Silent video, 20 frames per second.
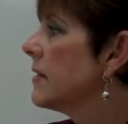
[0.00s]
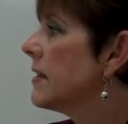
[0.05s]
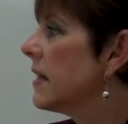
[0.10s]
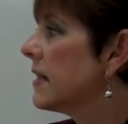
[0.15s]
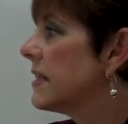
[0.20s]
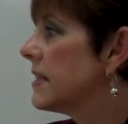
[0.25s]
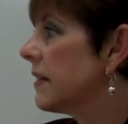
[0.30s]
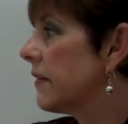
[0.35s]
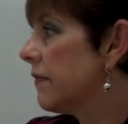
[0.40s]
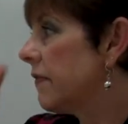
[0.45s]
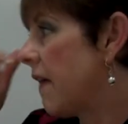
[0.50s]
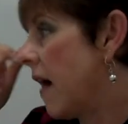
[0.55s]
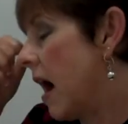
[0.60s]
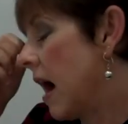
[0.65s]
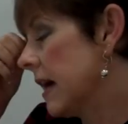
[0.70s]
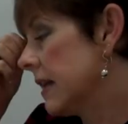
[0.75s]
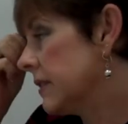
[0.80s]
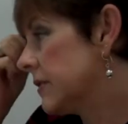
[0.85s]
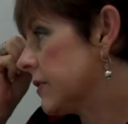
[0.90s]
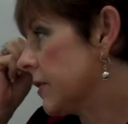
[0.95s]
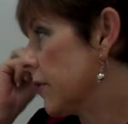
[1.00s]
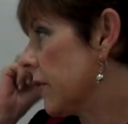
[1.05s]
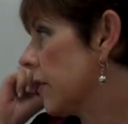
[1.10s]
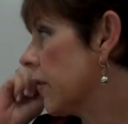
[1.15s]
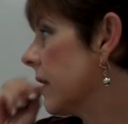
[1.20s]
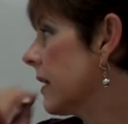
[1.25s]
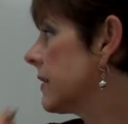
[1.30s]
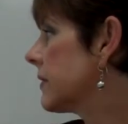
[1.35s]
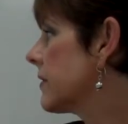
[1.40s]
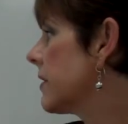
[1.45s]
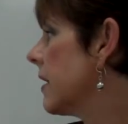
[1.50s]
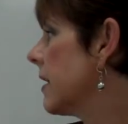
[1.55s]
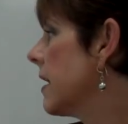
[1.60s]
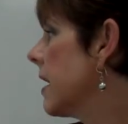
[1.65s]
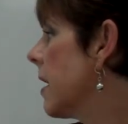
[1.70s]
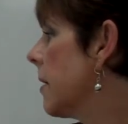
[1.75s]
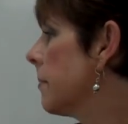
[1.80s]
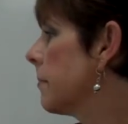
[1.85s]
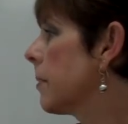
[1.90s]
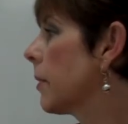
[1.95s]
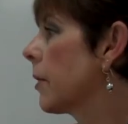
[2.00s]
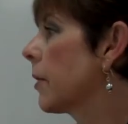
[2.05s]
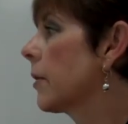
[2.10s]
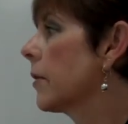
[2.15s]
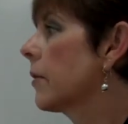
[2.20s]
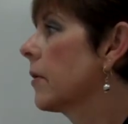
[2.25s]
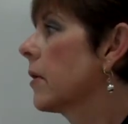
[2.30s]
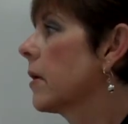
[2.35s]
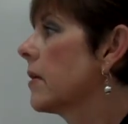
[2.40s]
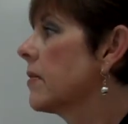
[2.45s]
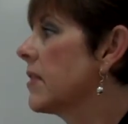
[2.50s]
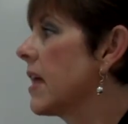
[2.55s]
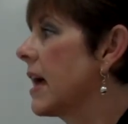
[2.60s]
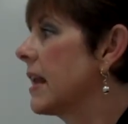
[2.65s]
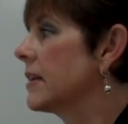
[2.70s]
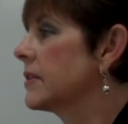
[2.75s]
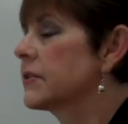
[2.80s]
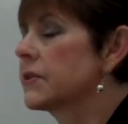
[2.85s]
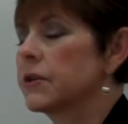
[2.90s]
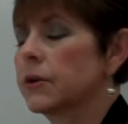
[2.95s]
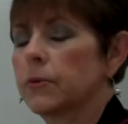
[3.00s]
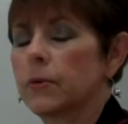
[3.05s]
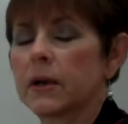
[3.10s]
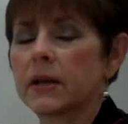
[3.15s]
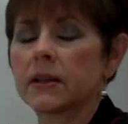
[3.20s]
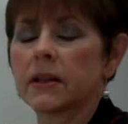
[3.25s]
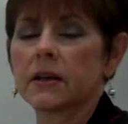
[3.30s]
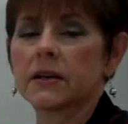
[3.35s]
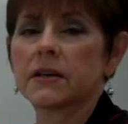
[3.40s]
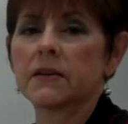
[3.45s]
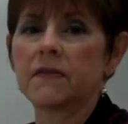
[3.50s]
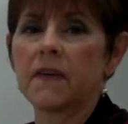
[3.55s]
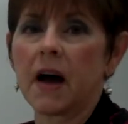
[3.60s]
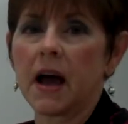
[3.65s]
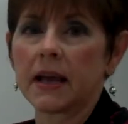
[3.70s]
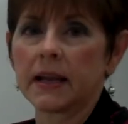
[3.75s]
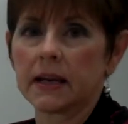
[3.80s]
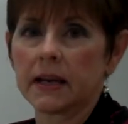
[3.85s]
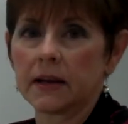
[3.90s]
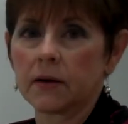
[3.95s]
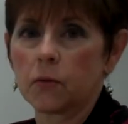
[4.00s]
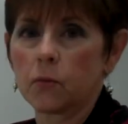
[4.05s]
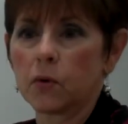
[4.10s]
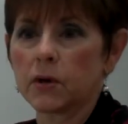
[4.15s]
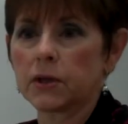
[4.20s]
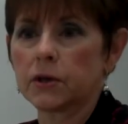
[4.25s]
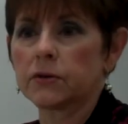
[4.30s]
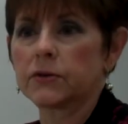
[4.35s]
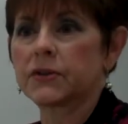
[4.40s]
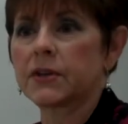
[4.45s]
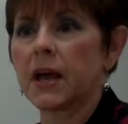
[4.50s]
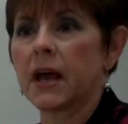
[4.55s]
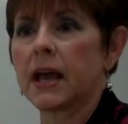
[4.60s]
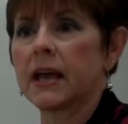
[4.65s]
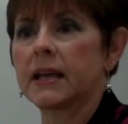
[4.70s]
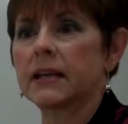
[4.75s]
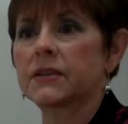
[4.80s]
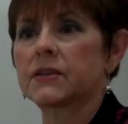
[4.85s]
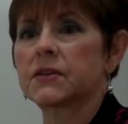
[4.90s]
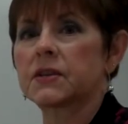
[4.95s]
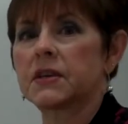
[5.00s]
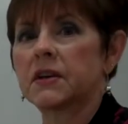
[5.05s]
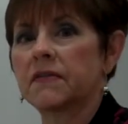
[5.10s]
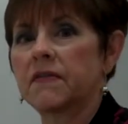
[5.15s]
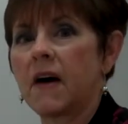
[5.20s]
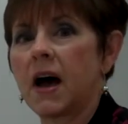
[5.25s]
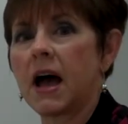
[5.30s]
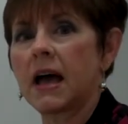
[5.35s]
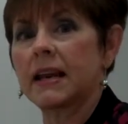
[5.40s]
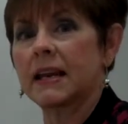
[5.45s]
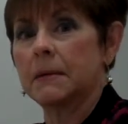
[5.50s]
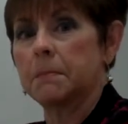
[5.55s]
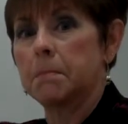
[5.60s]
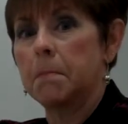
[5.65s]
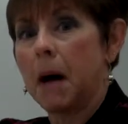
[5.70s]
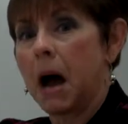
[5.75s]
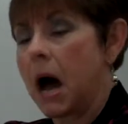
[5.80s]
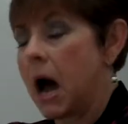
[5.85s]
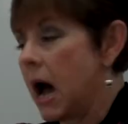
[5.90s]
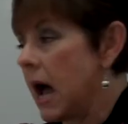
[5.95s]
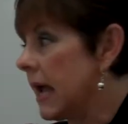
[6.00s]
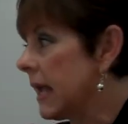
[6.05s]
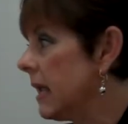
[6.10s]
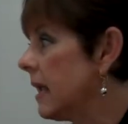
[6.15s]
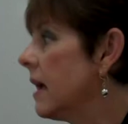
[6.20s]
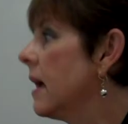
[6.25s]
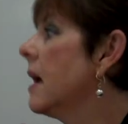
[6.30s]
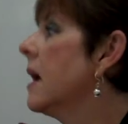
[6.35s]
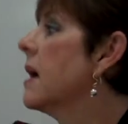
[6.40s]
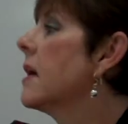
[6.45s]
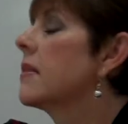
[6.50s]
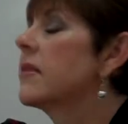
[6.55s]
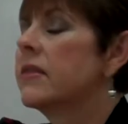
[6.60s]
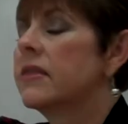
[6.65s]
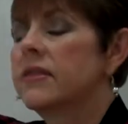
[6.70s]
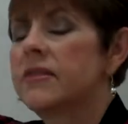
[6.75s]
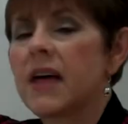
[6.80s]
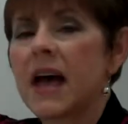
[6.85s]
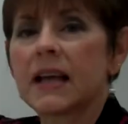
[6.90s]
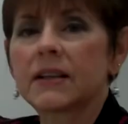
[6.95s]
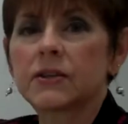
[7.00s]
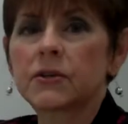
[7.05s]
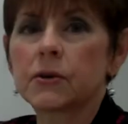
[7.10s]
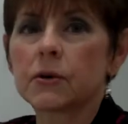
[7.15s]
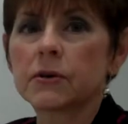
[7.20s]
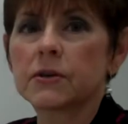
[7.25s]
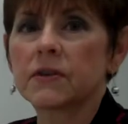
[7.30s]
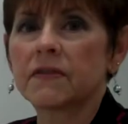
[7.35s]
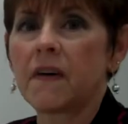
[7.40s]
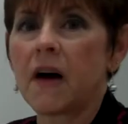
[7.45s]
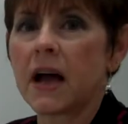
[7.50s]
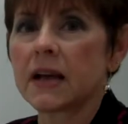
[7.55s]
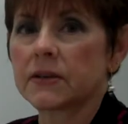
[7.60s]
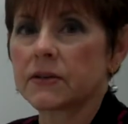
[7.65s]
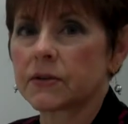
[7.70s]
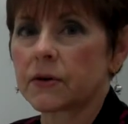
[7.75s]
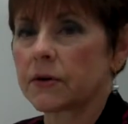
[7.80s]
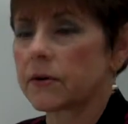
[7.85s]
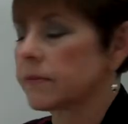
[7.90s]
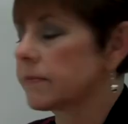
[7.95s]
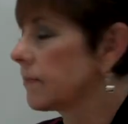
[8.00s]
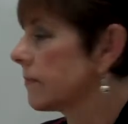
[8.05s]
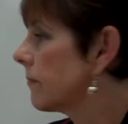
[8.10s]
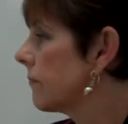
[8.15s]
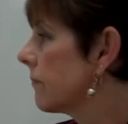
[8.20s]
The divisor is the number that is doing the dividing. When you say it's divided by, that's your divisor.